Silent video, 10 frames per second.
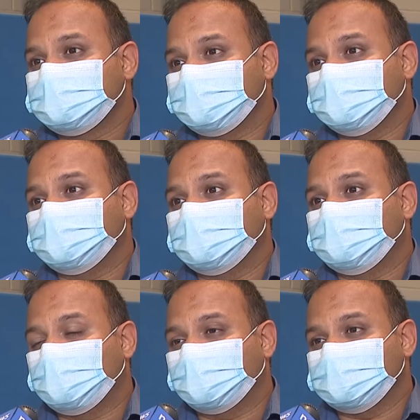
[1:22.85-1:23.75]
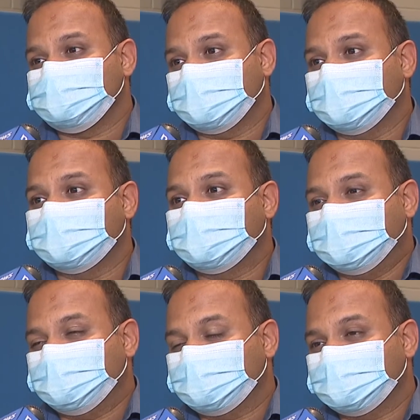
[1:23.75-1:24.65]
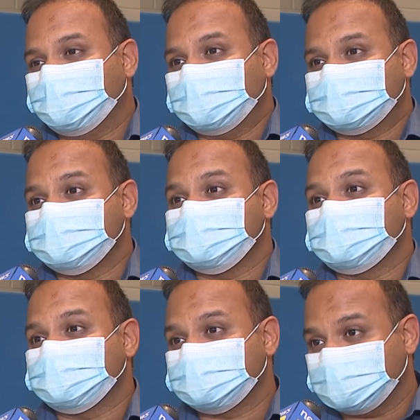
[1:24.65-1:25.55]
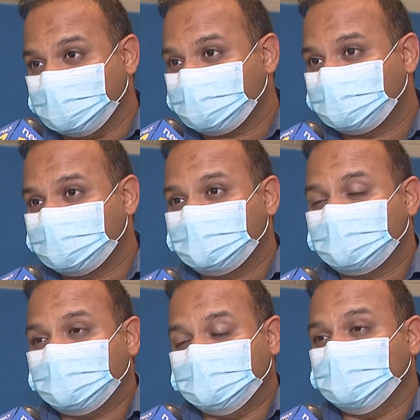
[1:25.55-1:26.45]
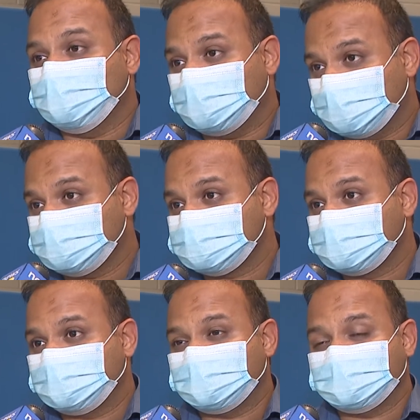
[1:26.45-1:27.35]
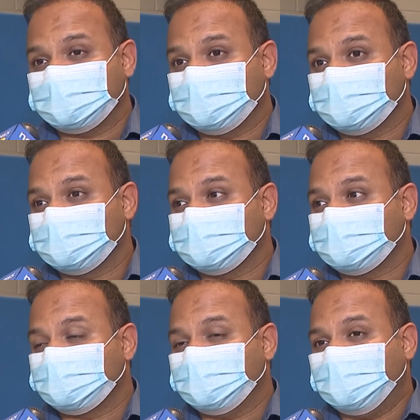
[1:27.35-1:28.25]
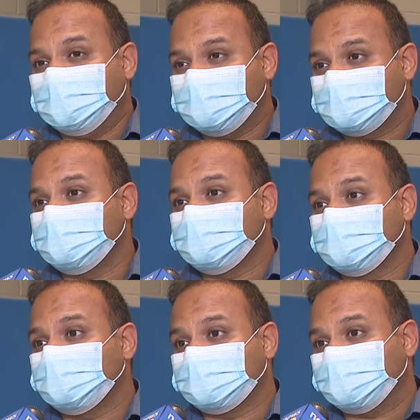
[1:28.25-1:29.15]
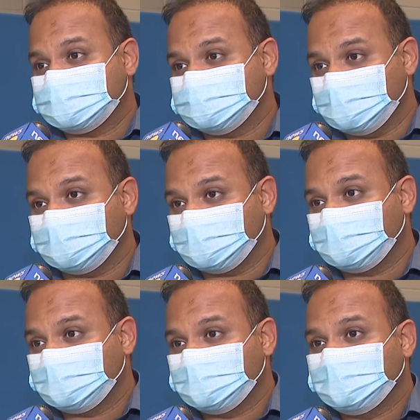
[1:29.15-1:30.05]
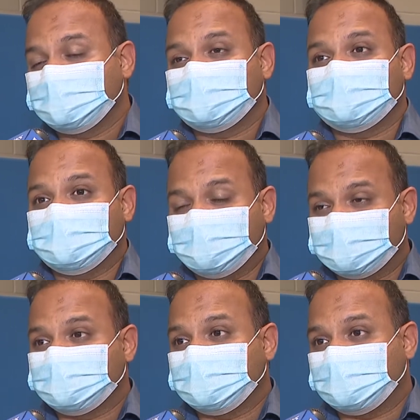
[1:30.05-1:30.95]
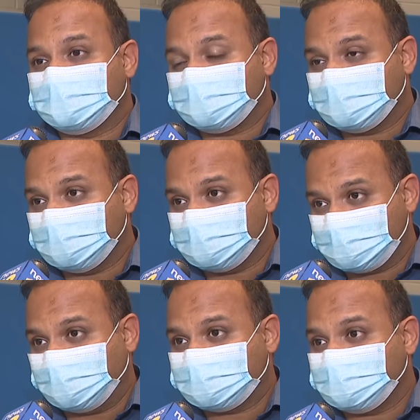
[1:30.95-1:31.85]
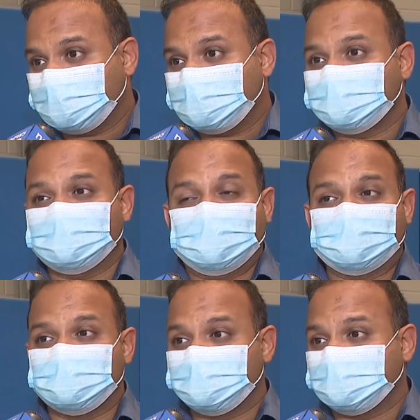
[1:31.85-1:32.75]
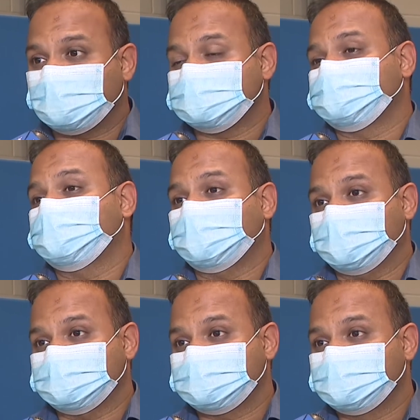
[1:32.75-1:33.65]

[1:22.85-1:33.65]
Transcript: The people are more educated that, you know, the vaccines are safe and it works. And then, you know, the, anybody who got vaccinated, even they got infected, they haven't been hospitalized.